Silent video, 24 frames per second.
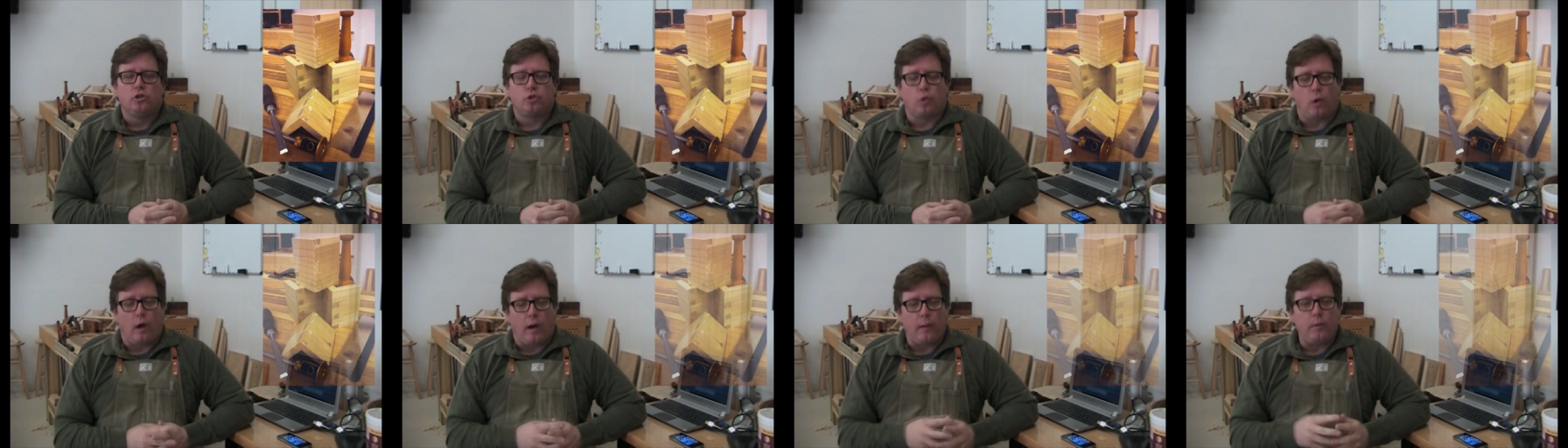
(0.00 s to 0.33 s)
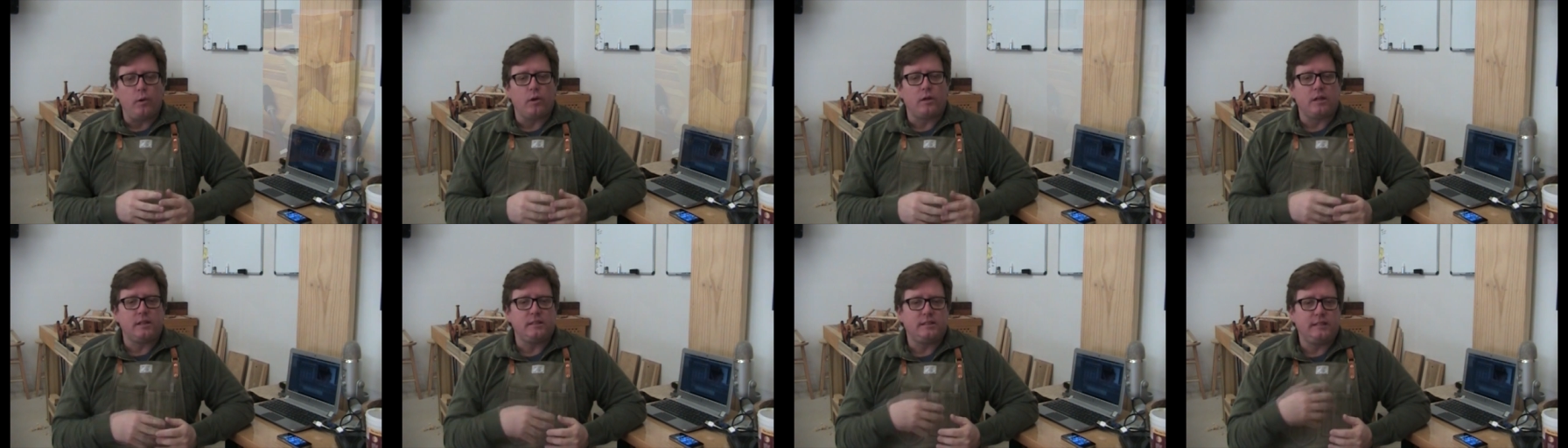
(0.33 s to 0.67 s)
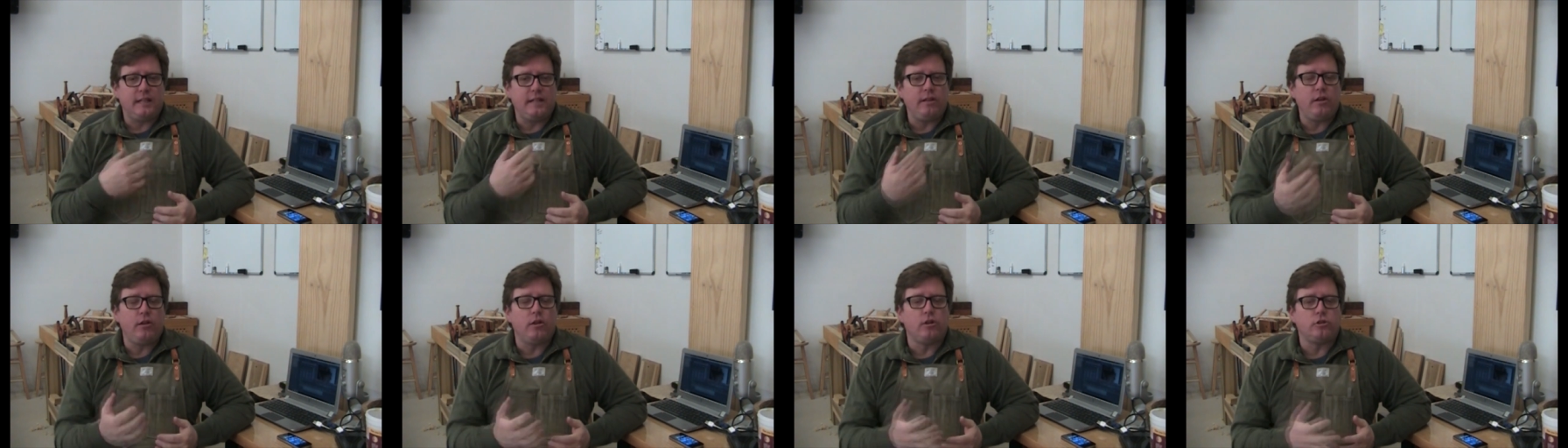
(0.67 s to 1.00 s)
So I will
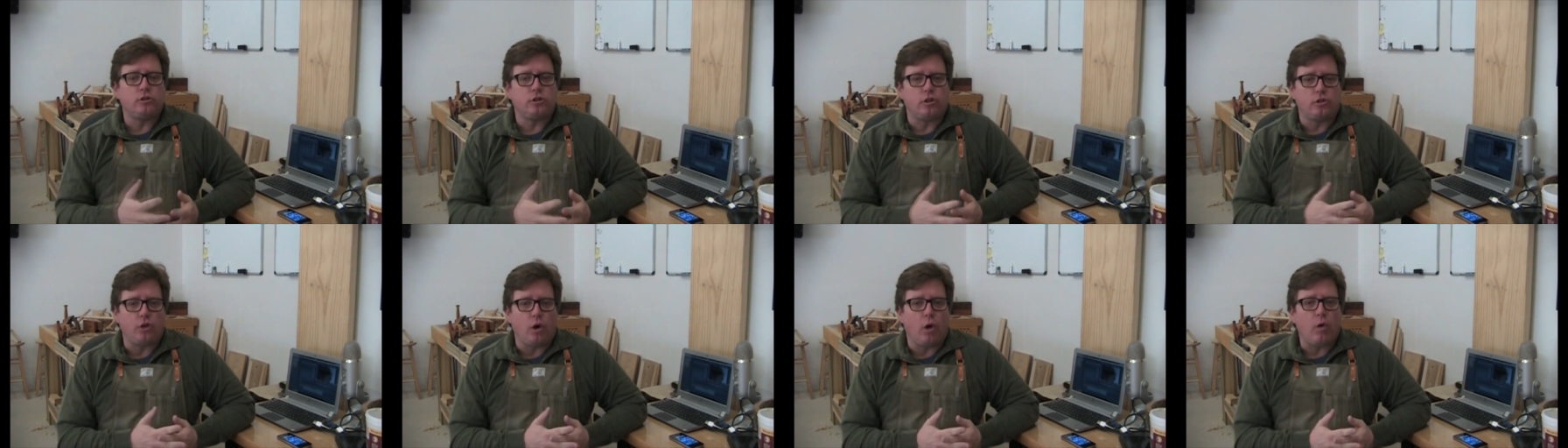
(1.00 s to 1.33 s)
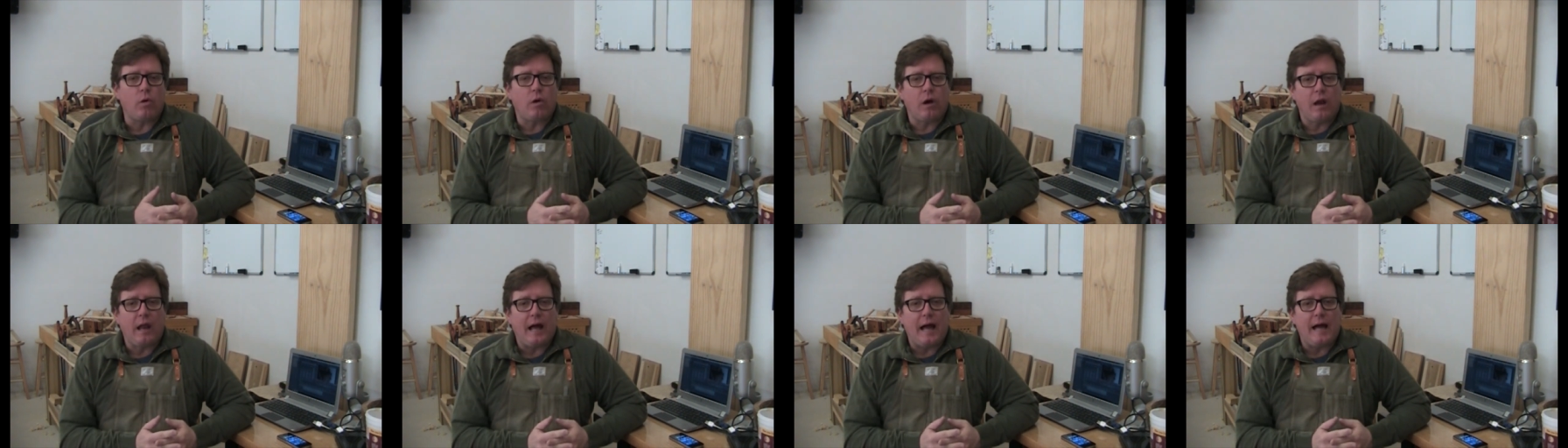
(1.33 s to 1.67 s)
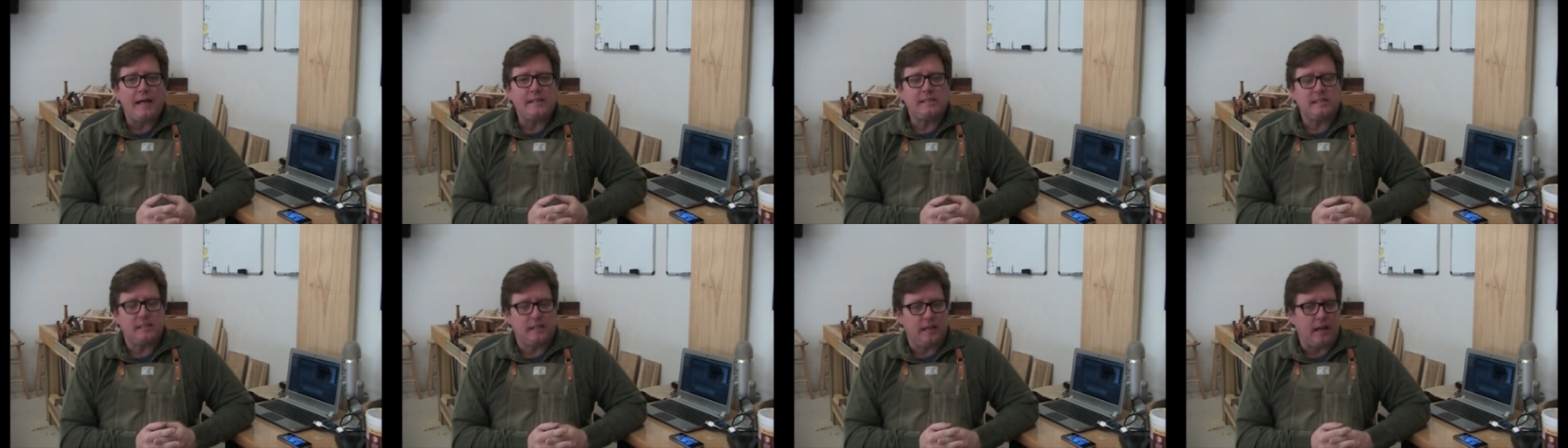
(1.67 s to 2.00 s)
continue those adult
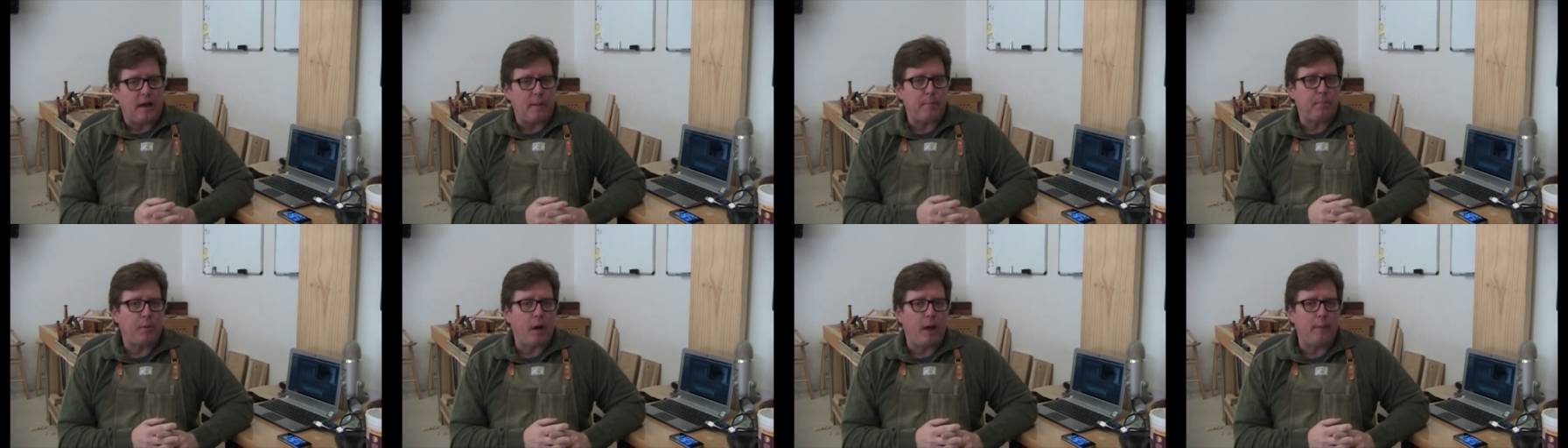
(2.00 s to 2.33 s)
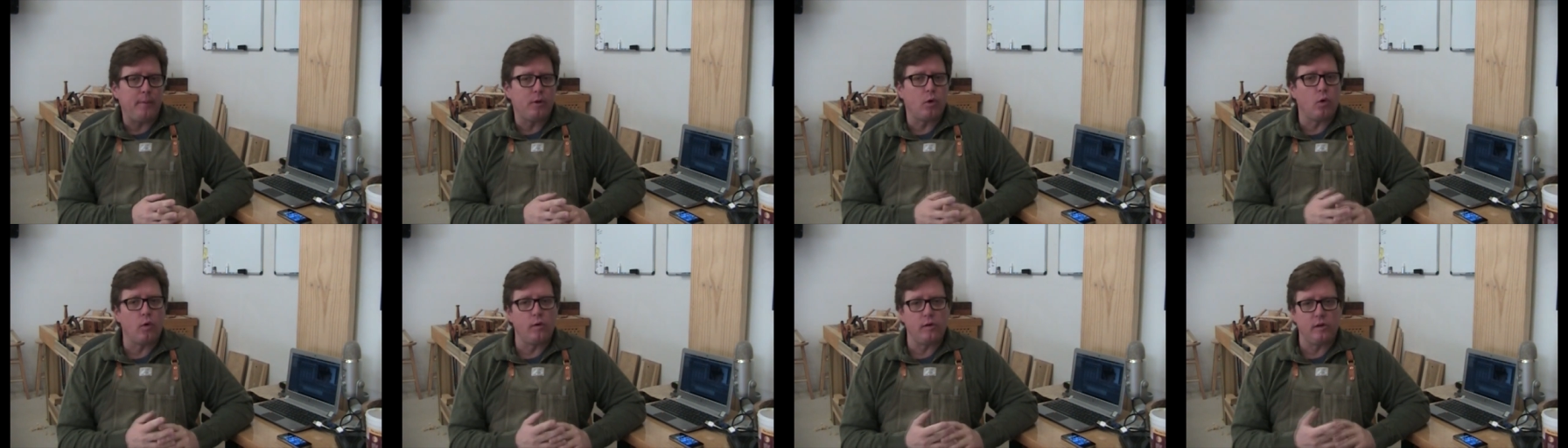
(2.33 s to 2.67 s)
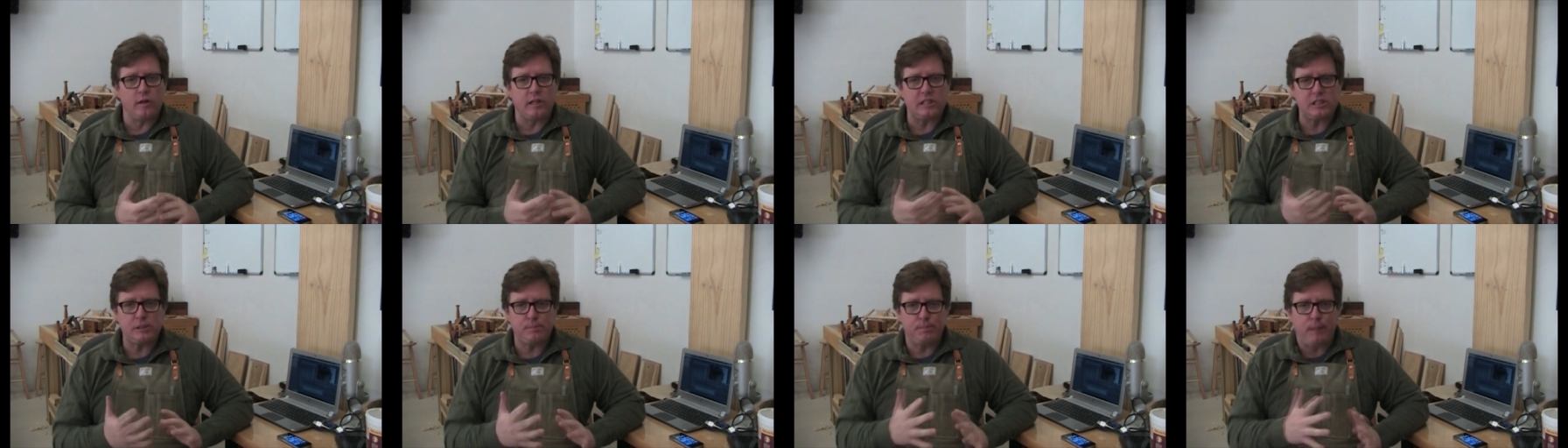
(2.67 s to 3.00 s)
classes, and I'm probably going to
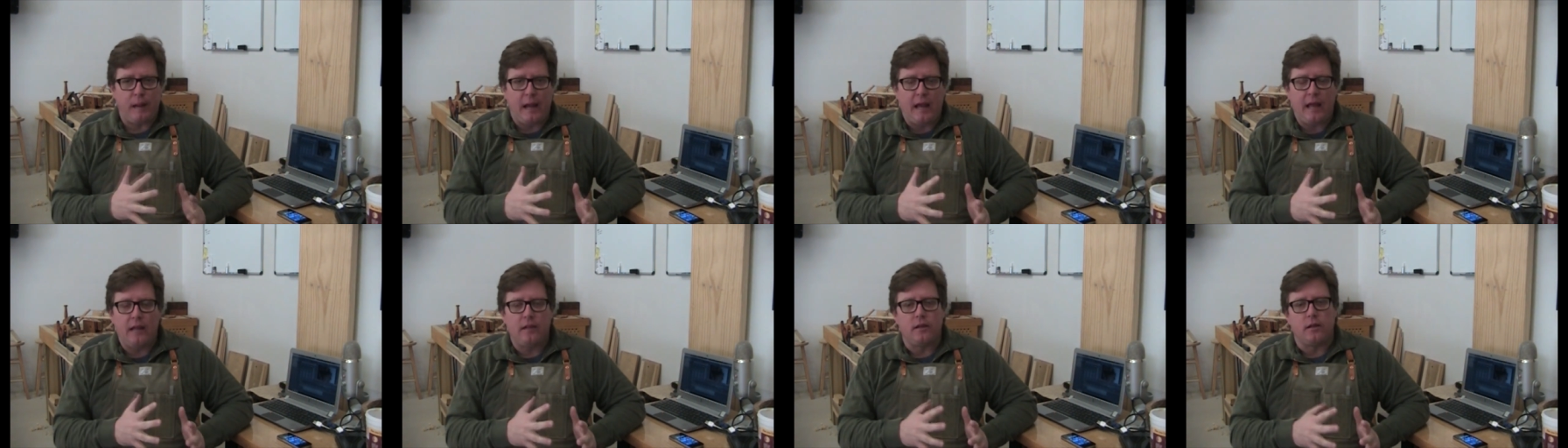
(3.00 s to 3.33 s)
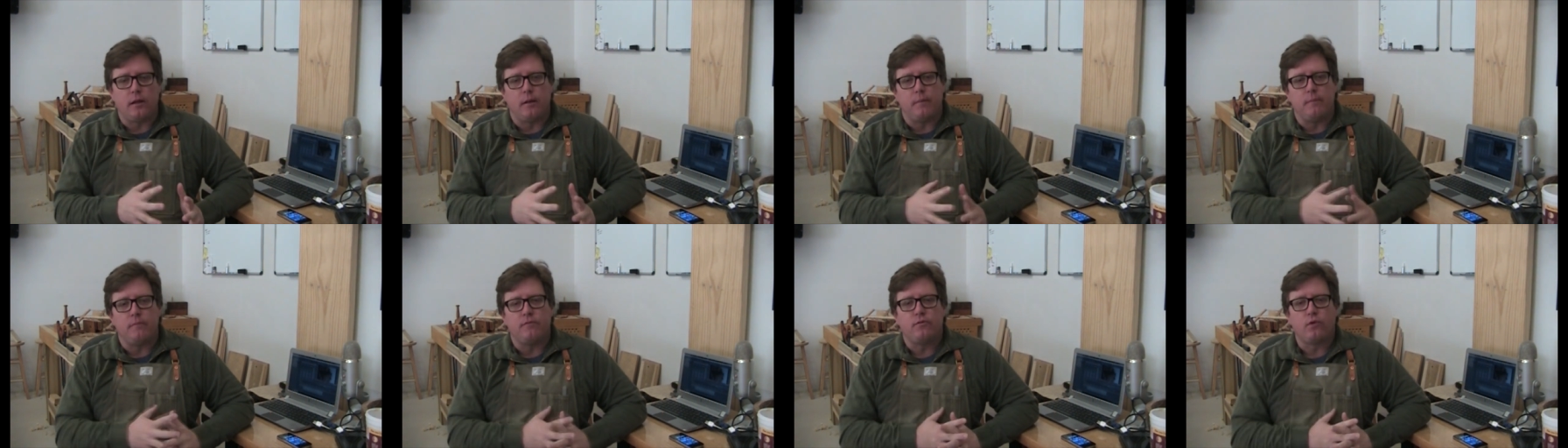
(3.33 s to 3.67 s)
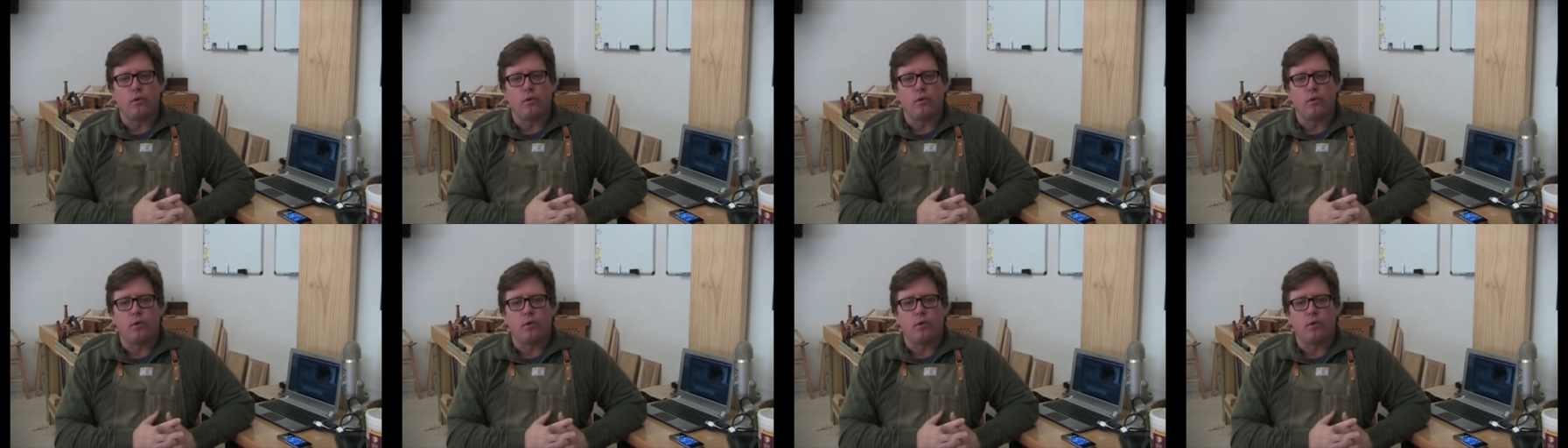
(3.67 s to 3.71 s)
expand them.